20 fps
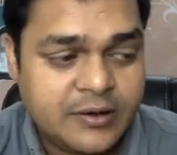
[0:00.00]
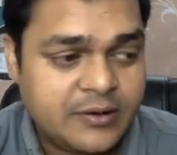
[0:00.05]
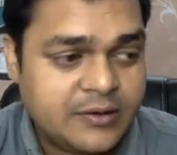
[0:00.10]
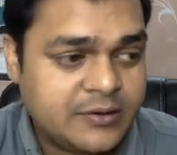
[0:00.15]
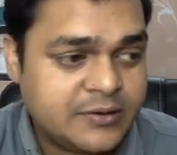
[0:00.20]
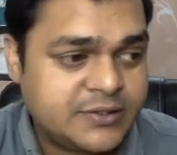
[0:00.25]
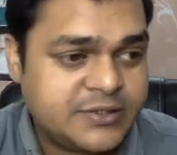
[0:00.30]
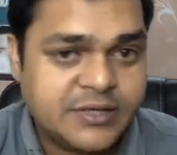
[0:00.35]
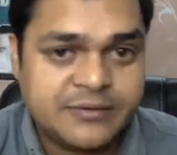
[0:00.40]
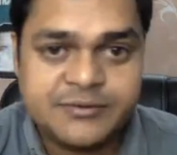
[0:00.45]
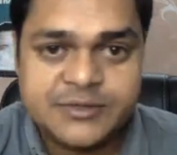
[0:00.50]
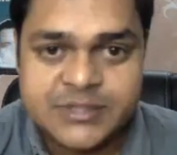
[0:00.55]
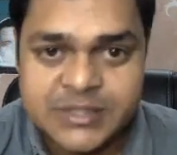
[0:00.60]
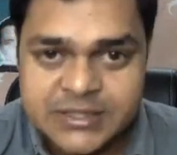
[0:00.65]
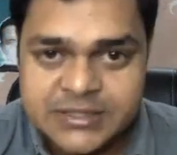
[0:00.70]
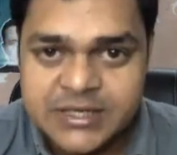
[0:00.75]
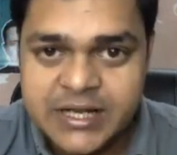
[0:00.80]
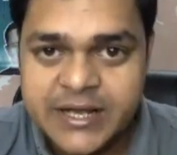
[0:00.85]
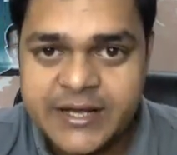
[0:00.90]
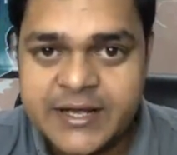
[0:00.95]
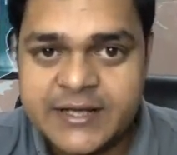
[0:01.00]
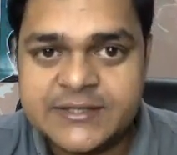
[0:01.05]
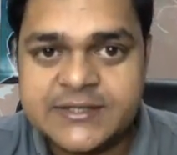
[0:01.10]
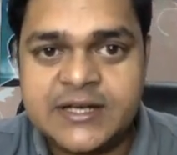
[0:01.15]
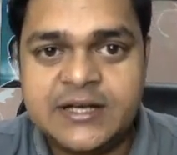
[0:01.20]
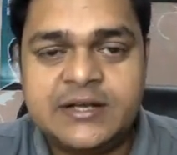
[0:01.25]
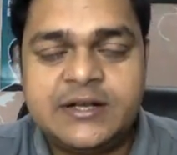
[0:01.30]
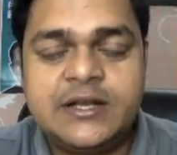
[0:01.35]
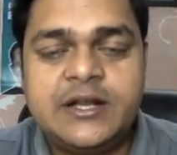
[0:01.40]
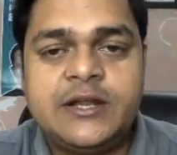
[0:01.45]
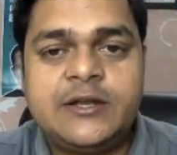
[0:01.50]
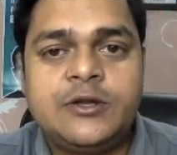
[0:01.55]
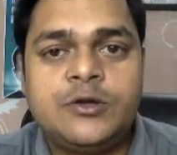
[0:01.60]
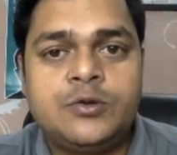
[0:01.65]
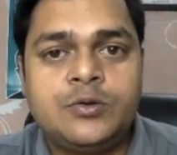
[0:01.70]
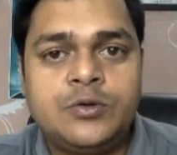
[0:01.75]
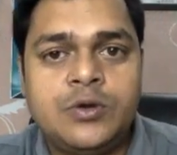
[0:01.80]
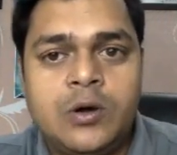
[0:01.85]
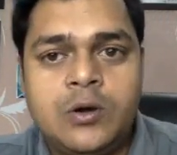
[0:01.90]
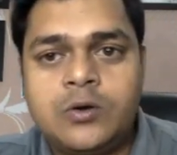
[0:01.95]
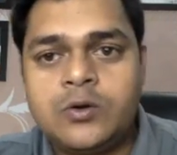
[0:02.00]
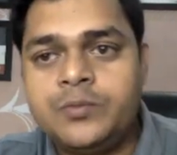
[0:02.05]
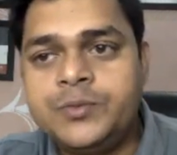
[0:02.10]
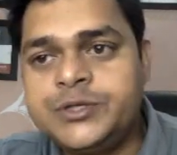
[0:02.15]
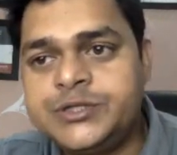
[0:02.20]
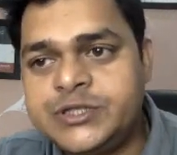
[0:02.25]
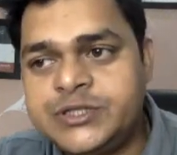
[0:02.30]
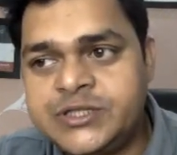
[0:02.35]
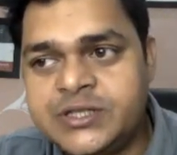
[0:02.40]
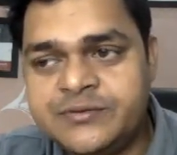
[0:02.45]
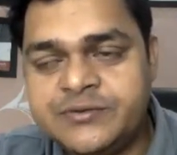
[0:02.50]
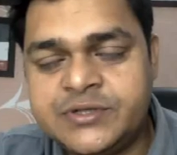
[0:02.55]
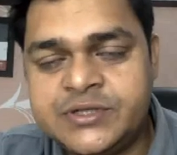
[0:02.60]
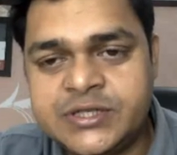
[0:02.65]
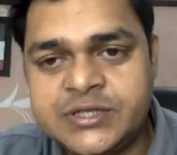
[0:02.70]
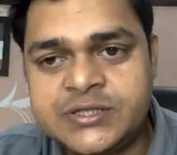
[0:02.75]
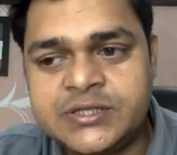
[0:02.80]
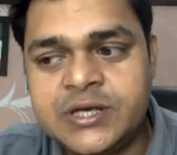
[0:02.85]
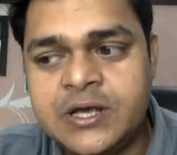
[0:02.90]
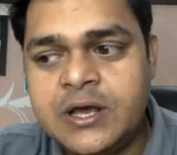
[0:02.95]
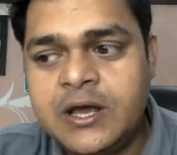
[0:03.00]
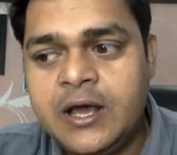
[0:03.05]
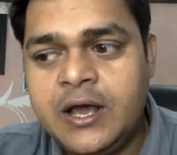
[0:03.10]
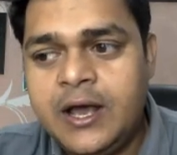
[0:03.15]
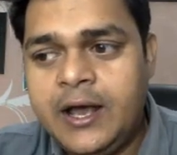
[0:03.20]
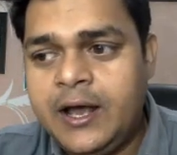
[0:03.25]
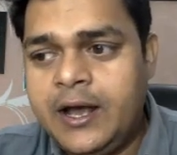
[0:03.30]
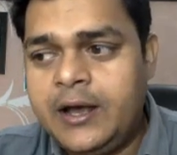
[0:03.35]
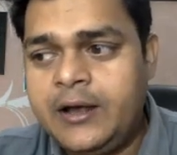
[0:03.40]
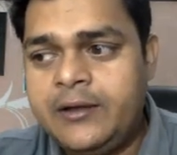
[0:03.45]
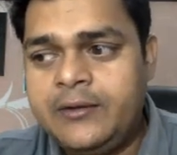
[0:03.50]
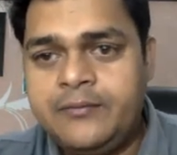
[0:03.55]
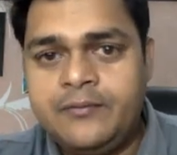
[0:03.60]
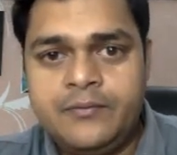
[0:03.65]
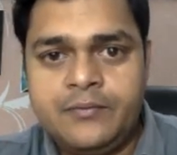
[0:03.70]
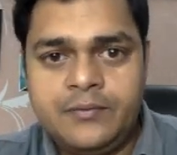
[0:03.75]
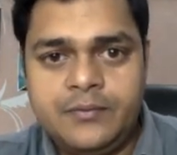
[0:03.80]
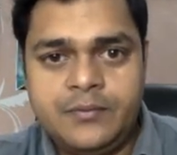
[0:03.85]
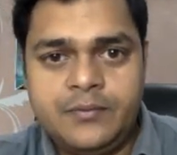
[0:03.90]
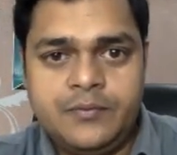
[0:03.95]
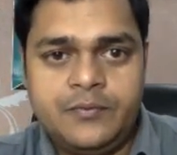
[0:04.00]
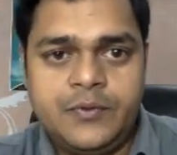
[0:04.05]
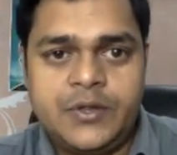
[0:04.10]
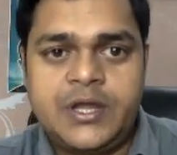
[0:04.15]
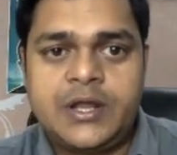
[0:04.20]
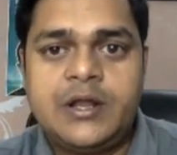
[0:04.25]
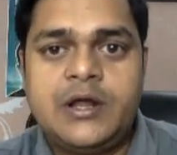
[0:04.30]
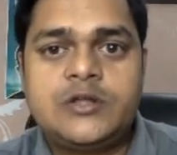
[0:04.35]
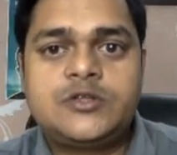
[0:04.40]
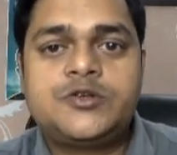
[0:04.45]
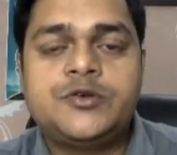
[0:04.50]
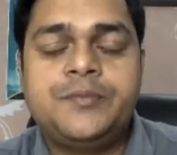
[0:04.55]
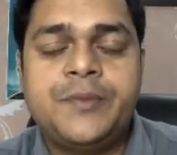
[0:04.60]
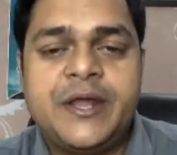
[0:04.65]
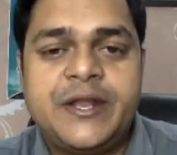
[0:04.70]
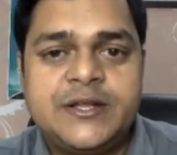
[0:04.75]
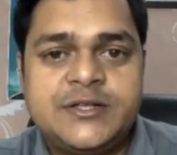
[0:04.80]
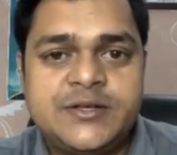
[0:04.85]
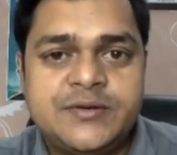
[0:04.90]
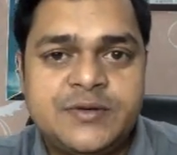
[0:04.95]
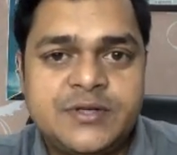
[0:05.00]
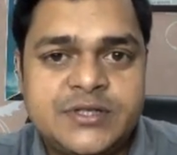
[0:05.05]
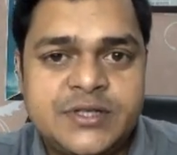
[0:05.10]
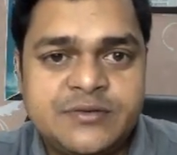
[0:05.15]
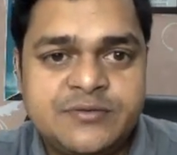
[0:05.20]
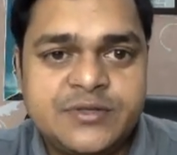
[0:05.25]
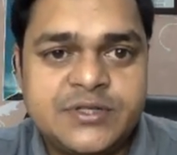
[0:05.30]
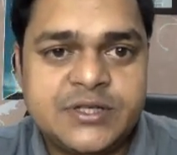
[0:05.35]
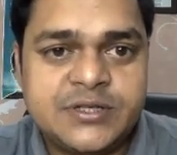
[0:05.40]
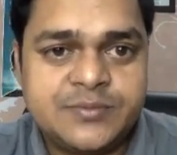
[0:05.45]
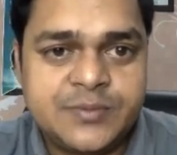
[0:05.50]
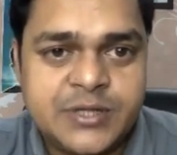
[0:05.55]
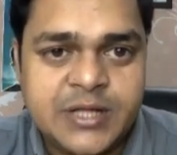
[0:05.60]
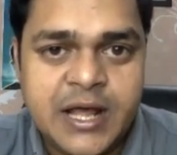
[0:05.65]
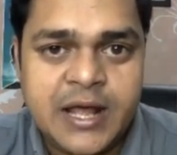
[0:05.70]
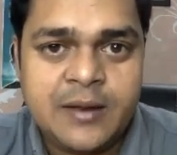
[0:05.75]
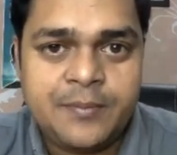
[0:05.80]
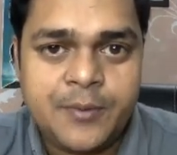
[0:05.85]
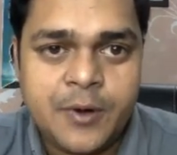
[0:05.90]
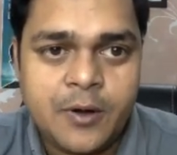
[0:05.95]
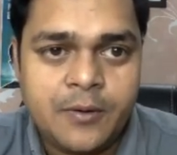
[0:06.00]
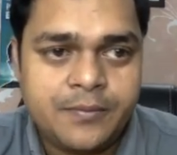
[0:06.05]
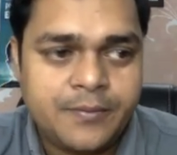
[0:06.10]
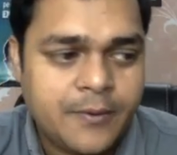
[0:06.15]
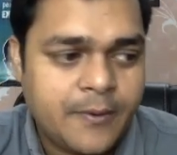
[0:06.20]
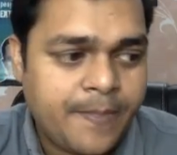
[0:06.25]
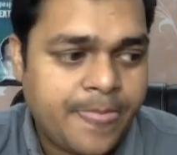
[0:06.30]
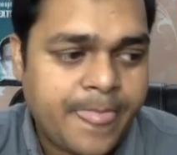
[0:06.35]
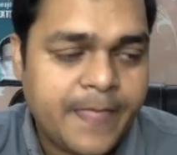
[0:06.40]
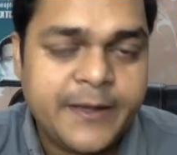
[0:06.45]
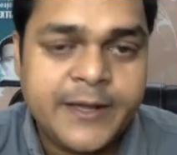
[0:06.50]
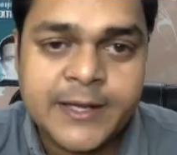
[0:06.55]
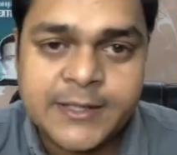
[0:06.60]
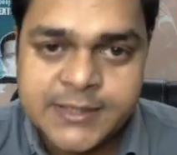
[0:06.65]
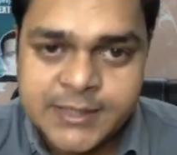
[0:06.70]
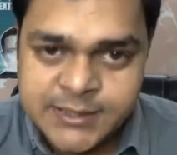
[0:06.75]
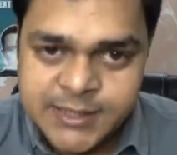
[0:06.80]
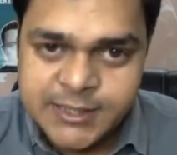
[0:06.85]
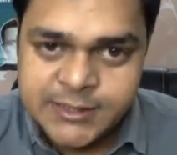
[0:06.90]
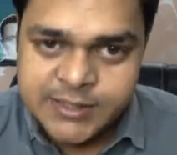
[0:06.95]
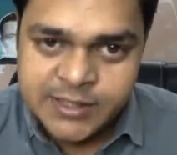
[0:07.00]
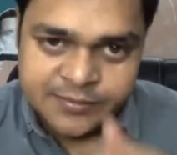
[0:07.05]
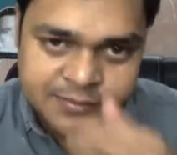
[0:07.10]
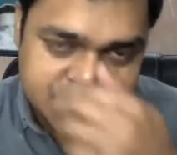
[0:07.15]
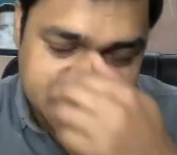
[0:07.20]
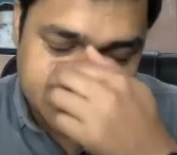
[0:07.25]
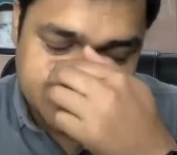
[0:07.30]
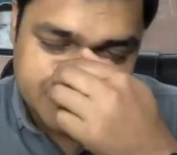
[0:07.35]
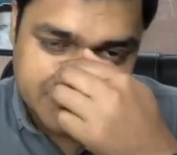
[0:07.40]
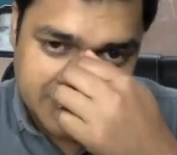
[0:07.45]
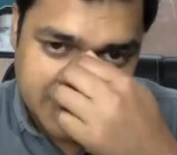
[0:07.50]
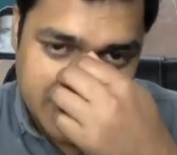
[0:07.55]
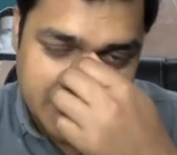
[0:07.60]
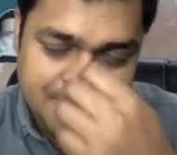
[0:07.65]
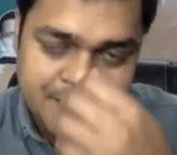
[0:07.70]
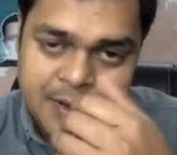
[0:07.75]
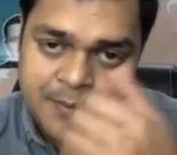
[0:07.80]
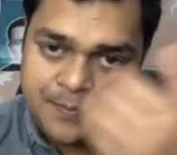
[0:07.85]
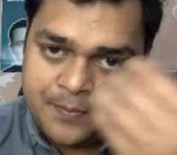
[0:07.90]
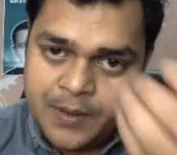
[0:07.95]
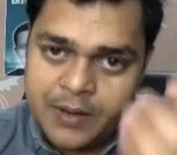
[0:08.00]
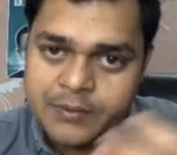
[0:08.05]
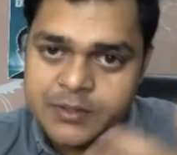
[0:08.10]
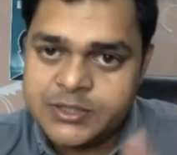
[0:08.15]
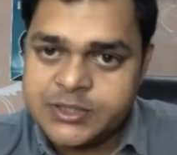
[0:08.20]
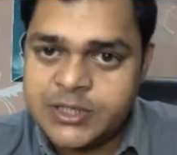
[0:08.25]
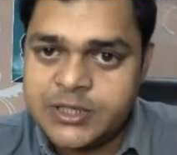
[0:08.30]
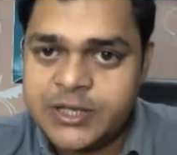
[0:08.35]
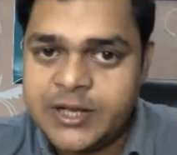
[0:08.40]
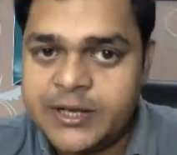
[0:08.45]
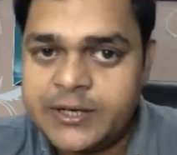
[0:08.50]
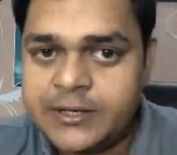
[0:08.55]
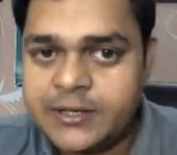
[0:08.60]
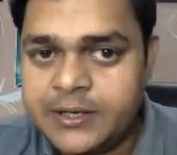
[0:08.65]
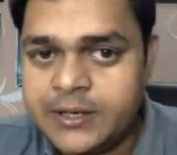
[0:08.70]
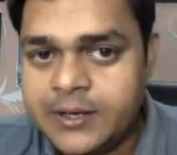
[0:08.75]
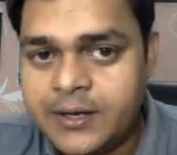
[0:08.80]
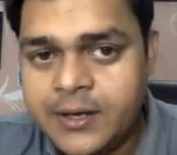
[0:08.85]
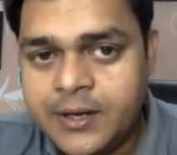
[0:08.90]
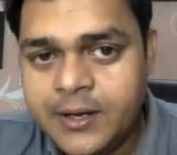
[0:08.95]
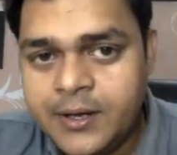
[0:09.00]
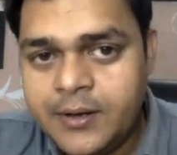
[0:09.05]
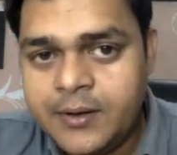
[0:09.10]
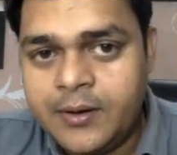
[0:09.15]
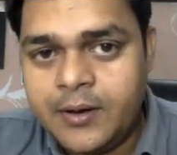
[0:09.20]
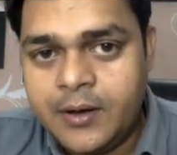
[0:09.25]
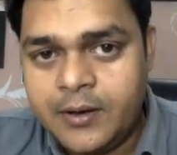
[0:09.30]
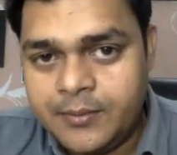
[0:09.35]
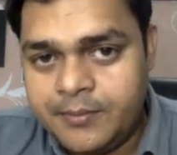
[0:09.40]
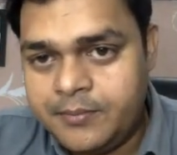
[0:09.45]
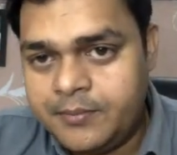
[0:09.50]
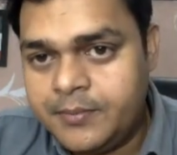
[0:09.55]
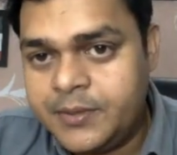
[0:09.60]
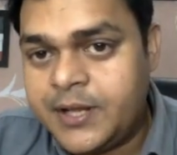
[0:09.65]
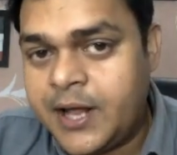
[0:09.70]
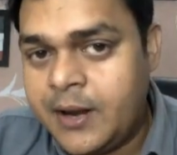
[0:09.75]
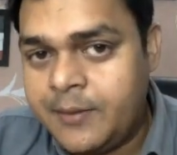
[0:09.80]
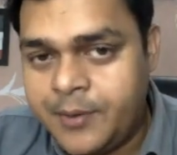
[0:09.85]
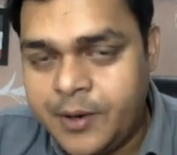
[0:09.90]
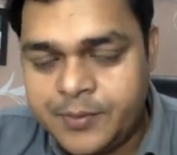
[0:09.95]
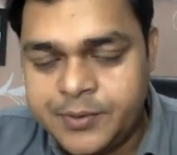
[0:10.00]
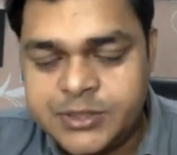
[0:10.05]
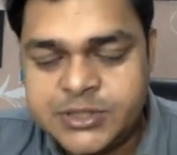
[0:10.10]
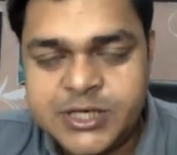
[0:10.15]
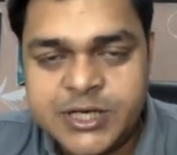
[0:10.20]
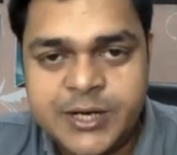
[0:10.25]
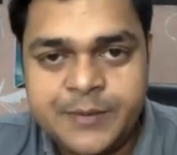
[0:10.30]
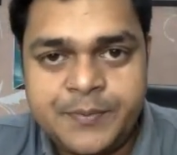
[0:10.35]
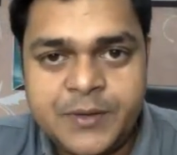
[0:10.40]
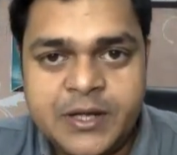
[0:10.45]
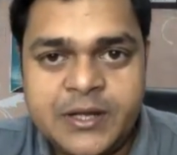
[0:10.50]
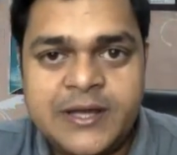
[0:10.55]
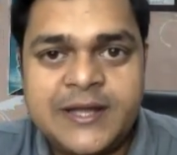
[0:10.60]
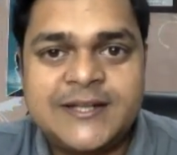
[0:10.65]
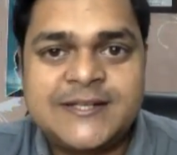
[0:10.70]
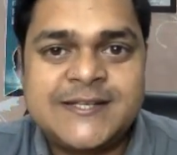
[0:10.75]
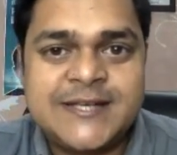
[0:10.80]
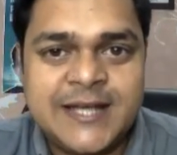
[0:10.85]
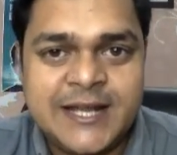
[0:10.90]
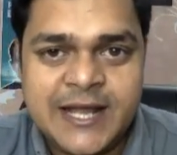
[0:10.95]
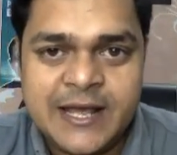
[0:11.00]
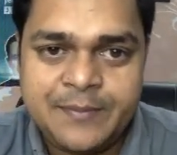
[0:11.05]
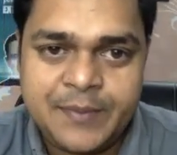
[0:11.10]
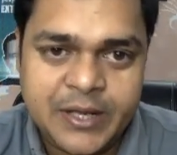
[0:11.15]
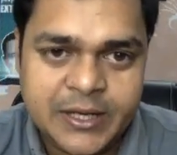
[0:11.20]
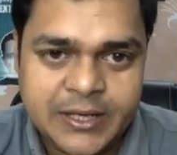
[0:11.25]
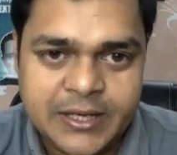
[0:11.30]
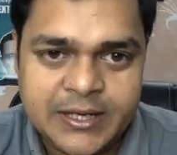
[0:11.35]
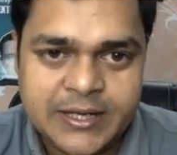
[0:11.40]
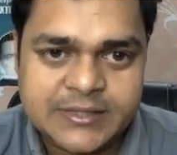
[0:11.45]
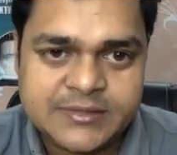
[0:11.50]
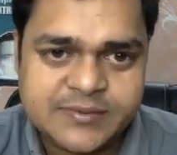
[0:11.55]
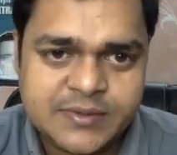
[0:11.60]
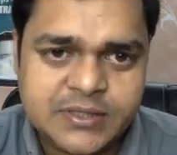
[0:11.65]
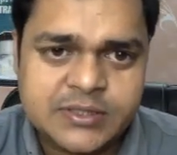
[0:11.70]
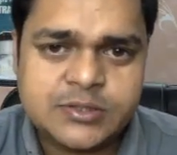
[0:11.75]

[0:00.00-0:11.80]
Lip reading: services, like as a related to the automation services, and we can also manage our services with the help of ESXi services, with the help of PowerShell, and with the help of scripting and CLI panel as well.